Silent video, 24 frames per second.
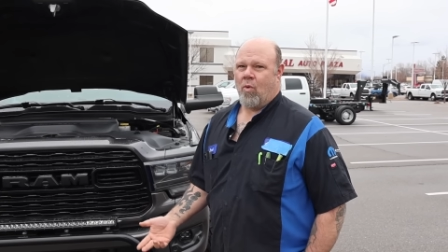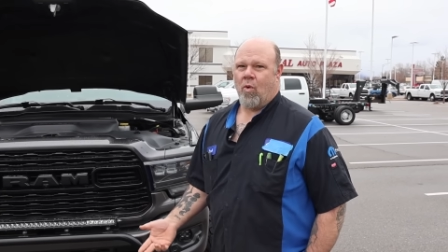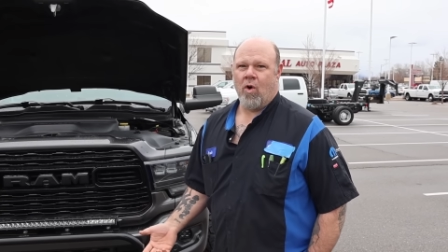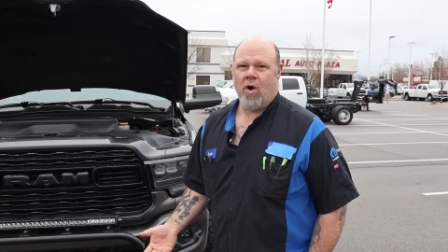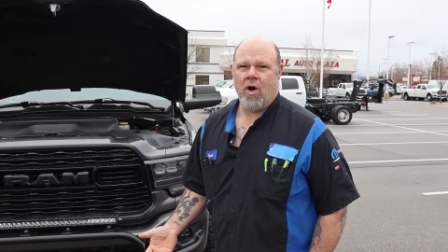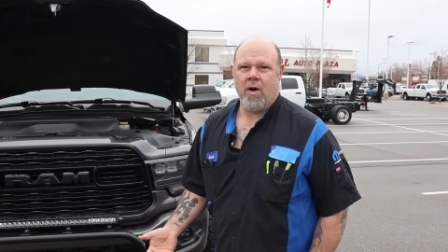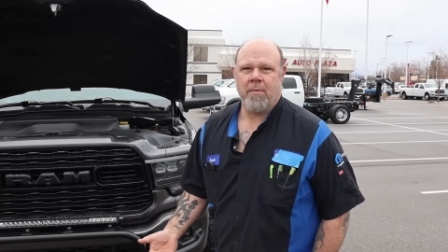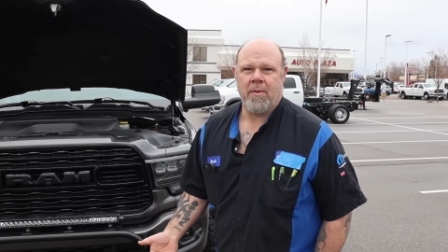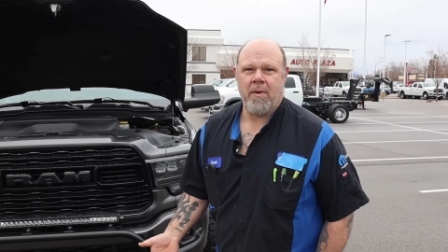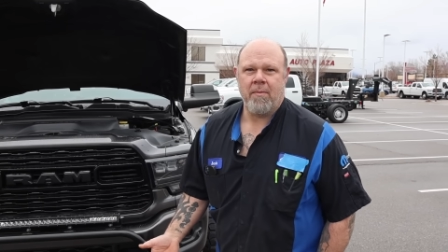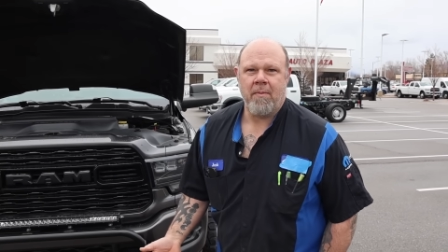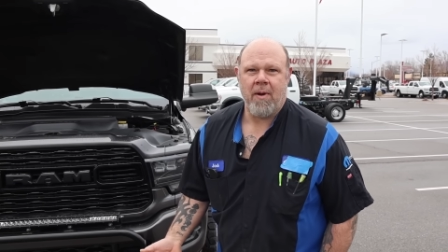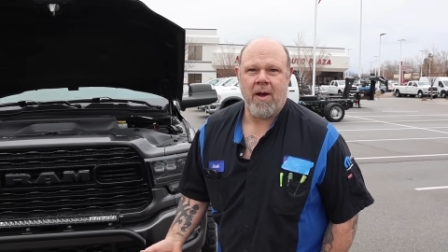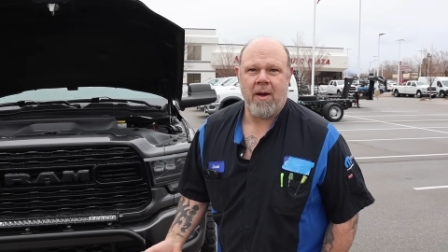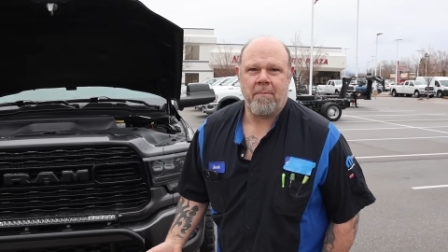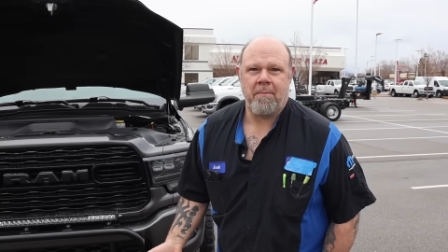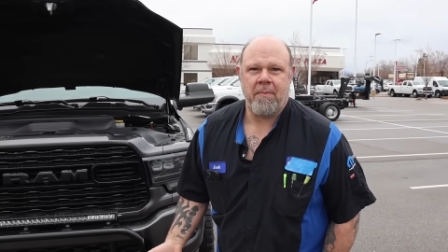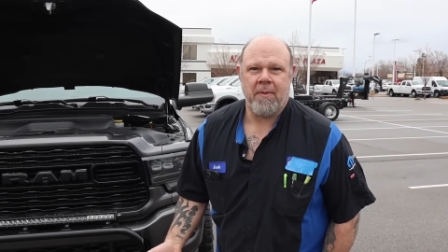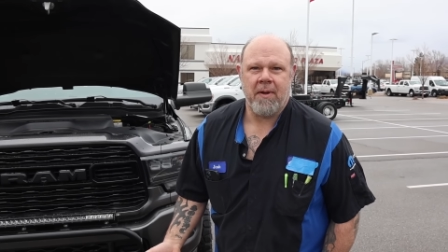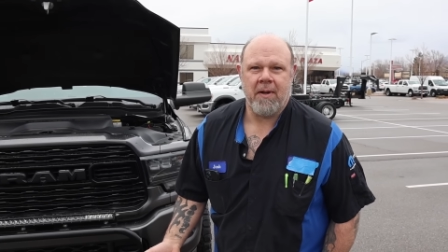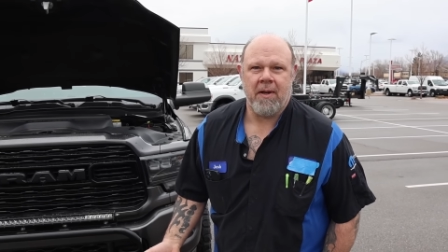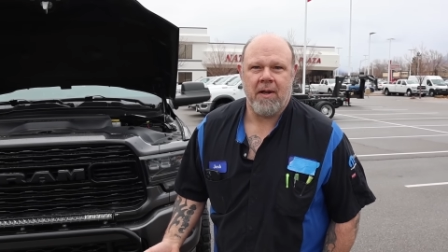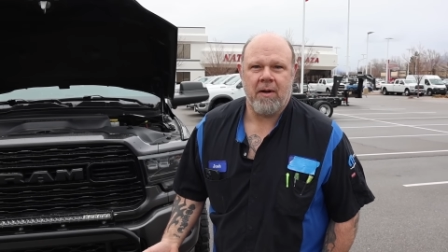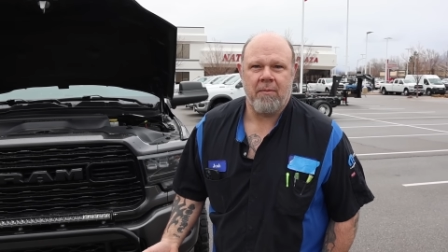Warm them up
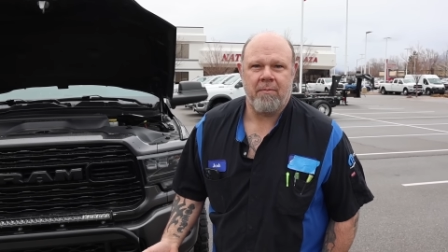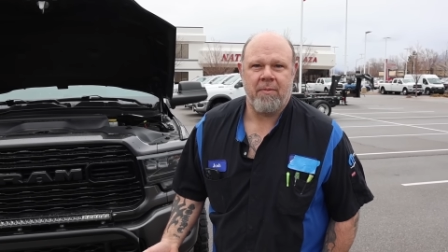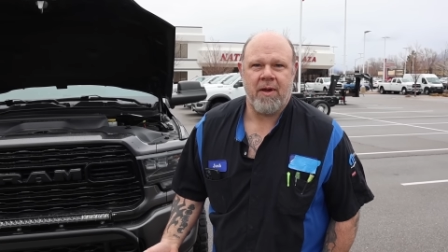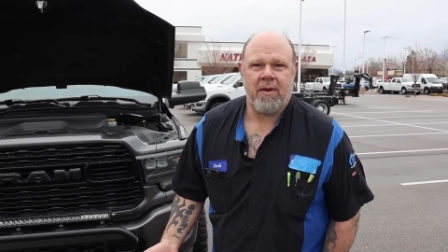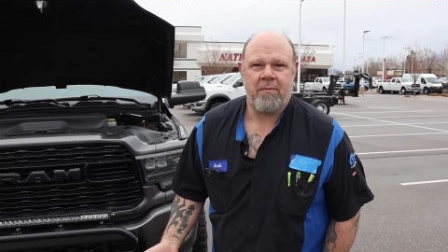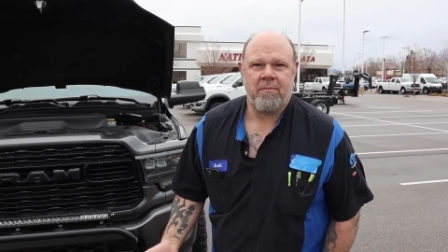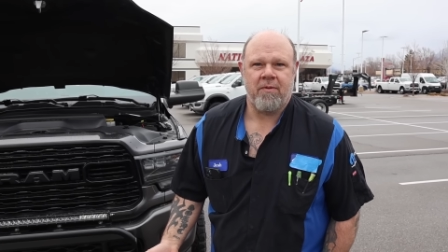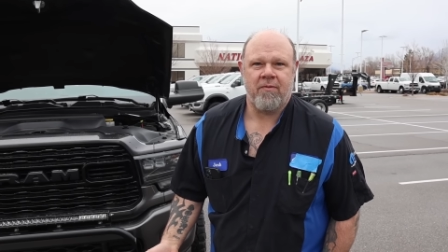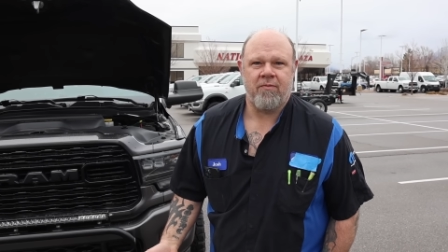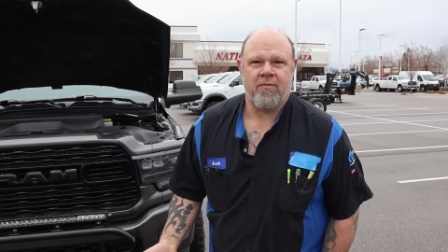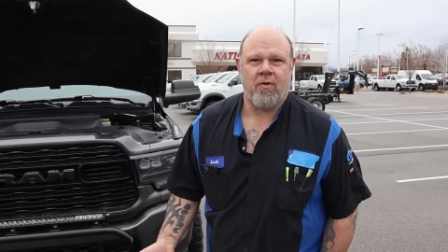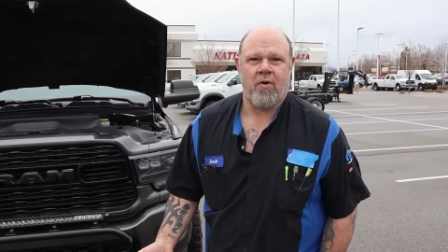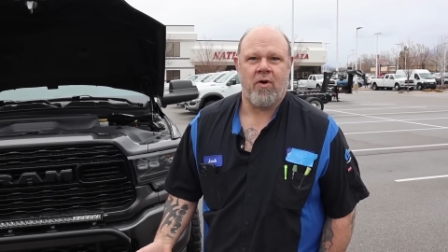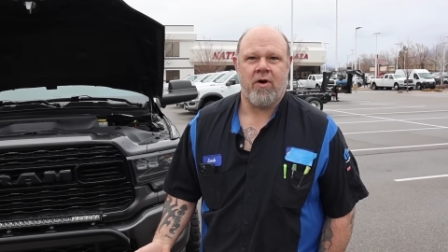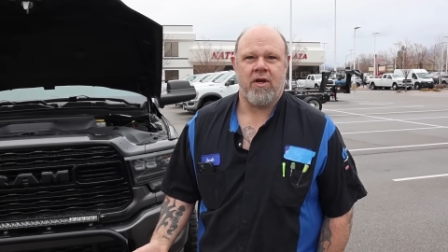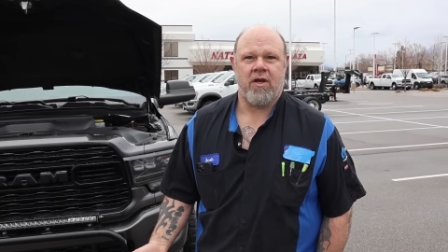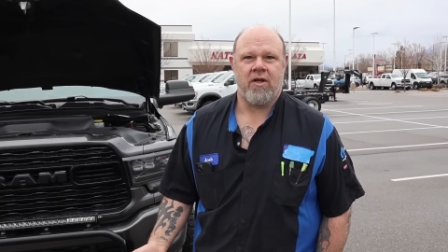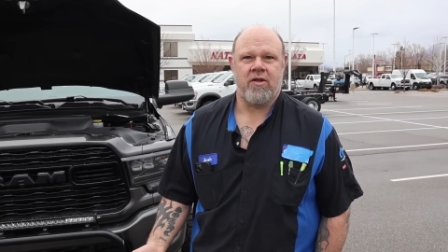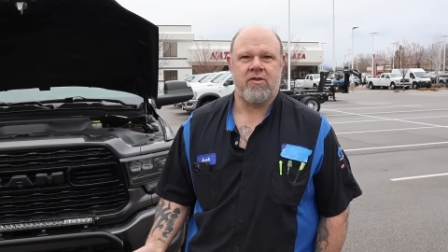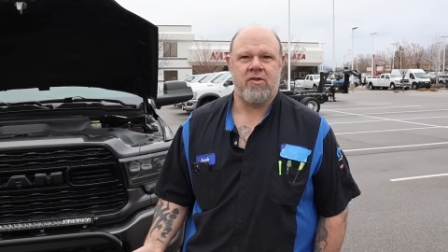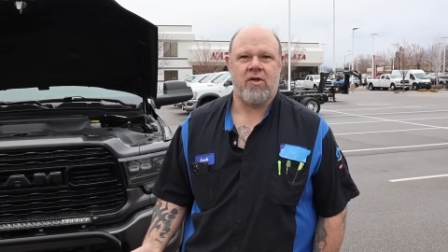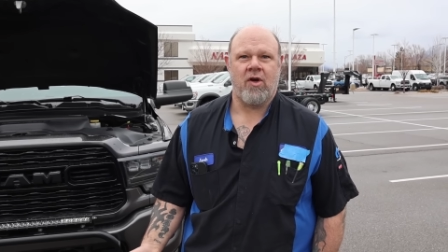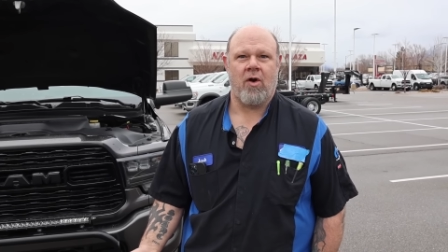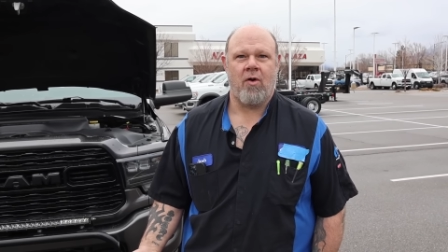a little bit before you
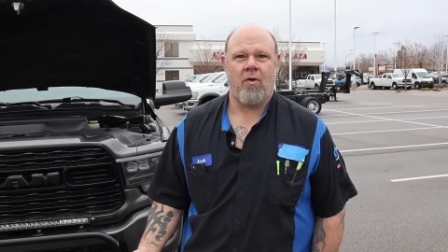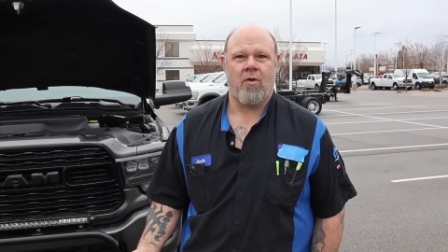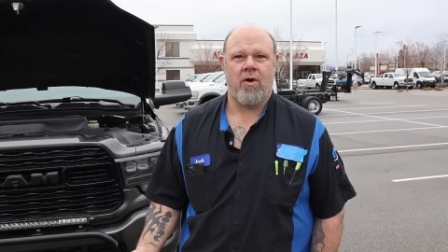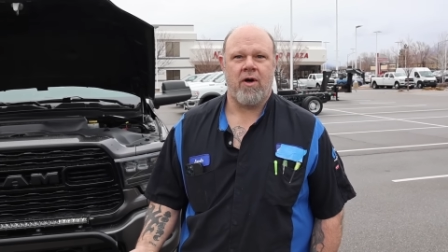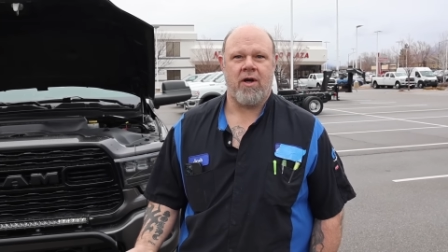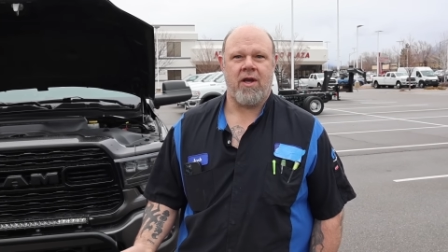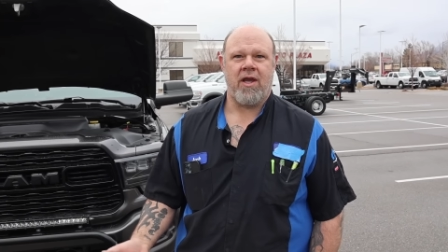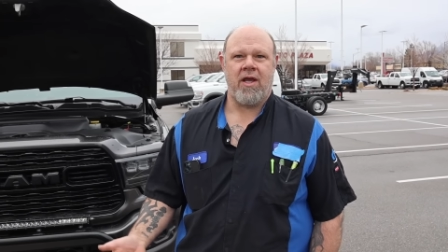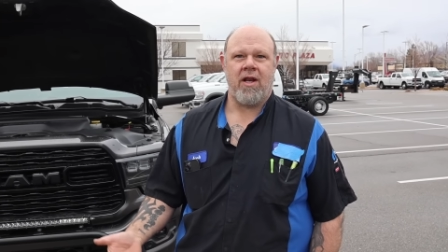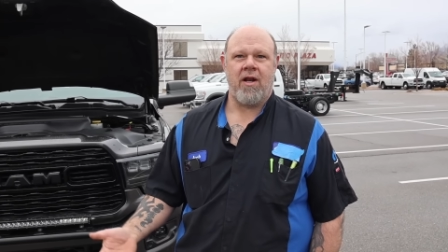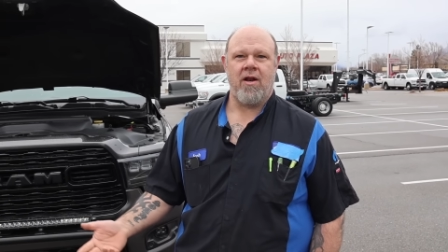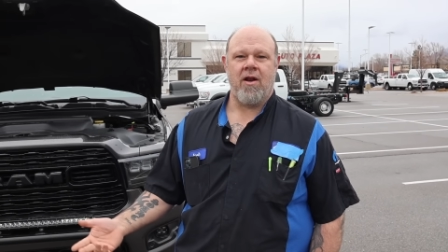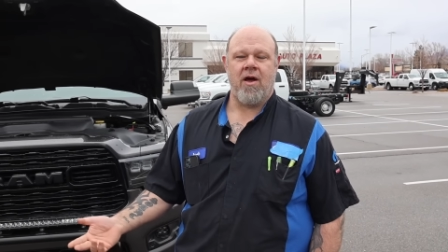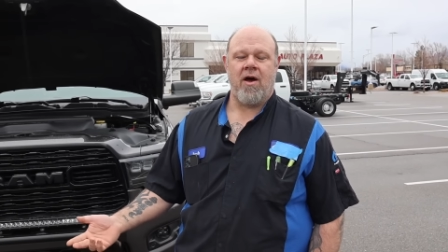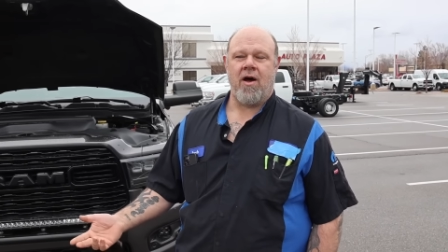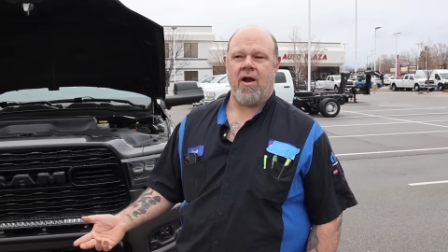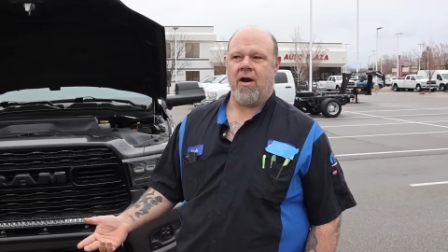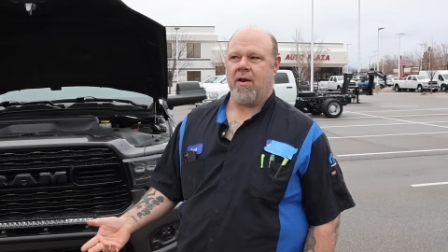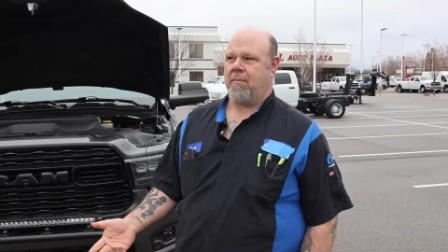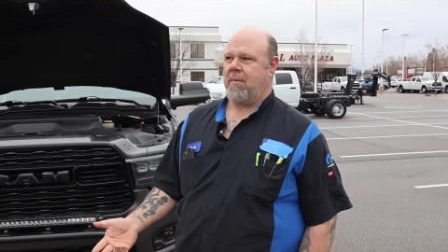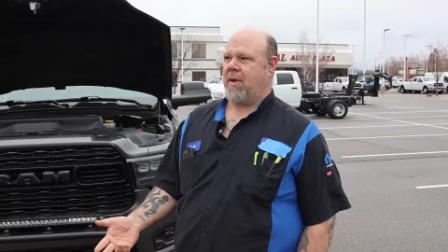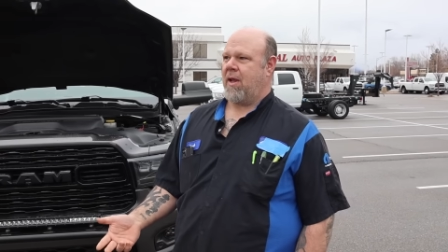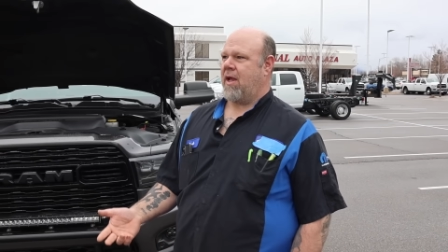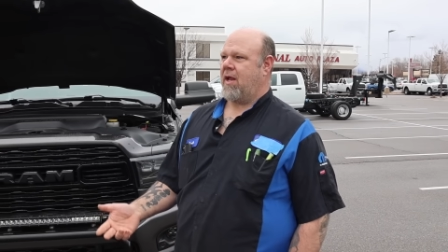tow or getting
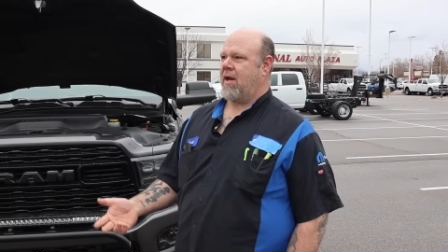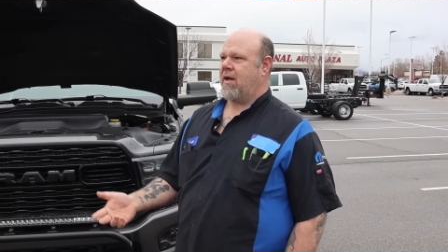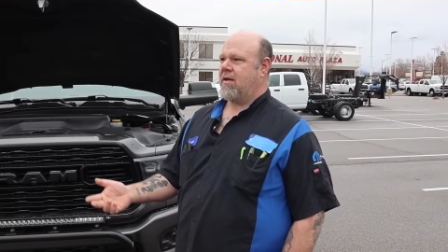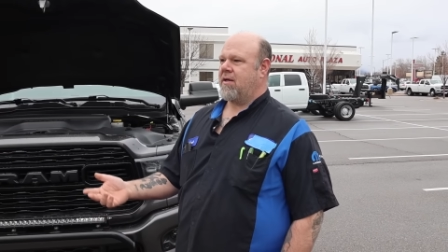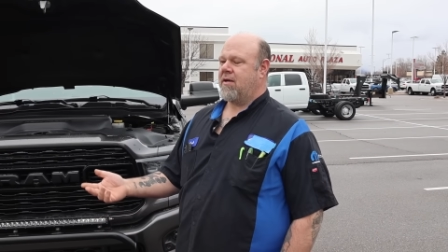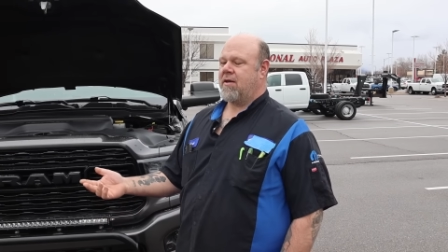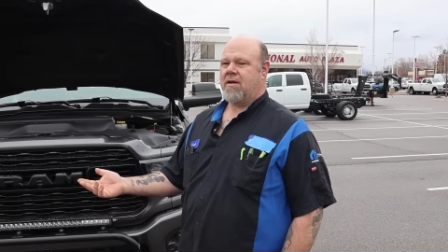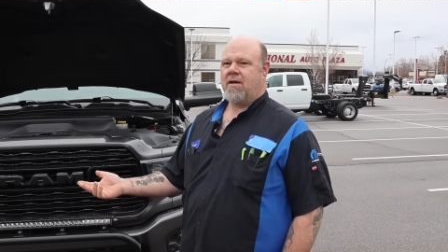on it, man.